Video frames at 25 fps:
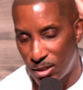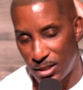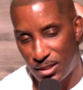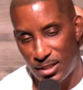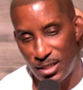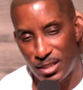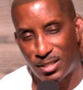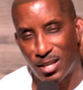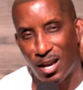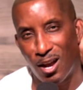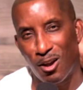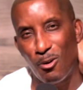Is
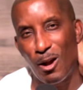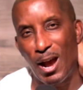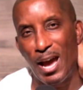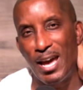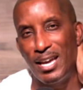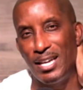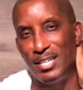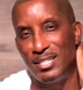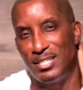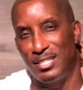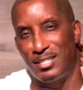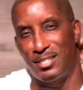this all right?
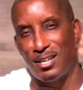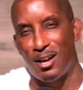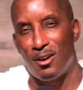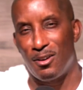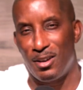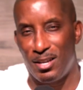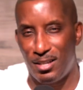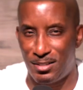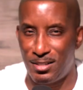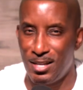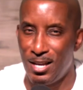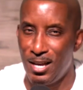Is this all
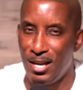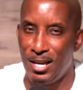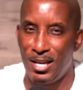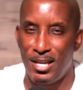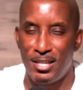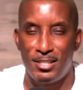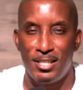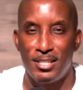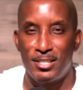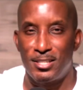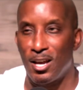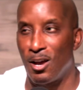is
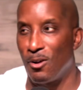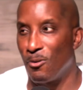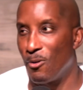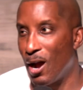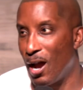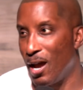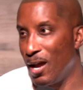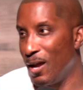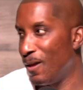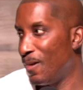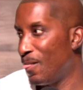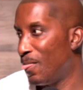is this all right?